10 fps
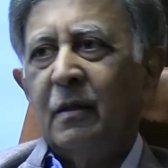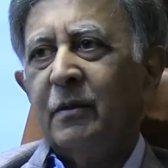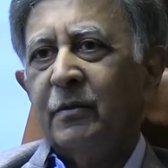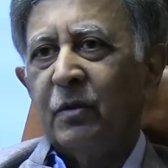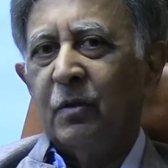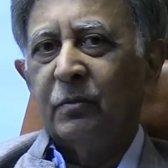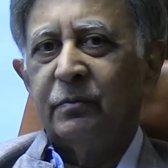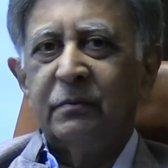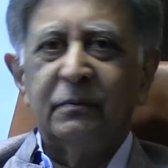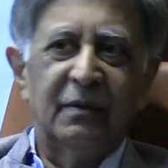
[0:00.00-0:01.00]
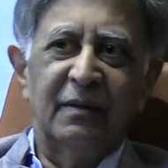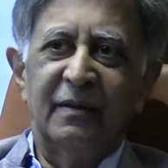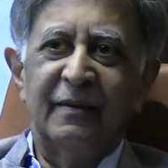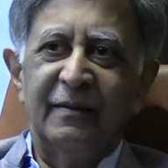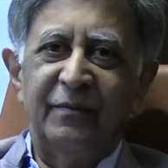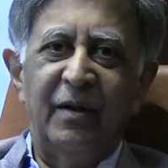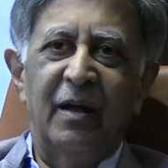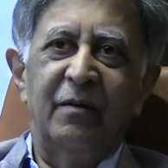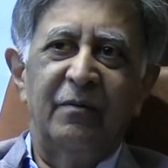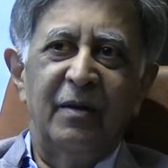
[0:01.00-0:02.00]
Okay. So we
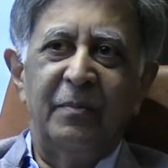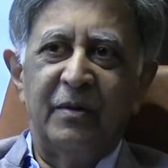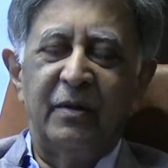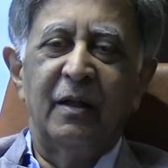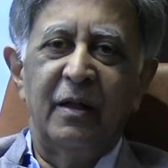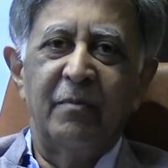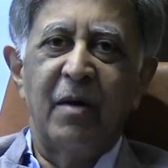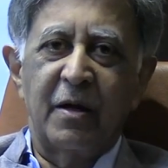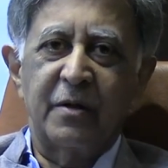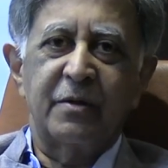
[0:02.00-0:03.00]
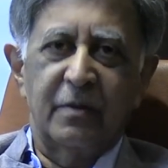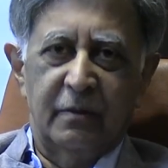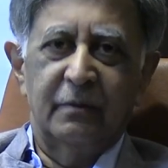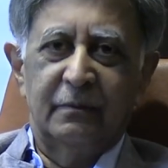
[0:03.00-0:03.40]
are basically in Maharashtra.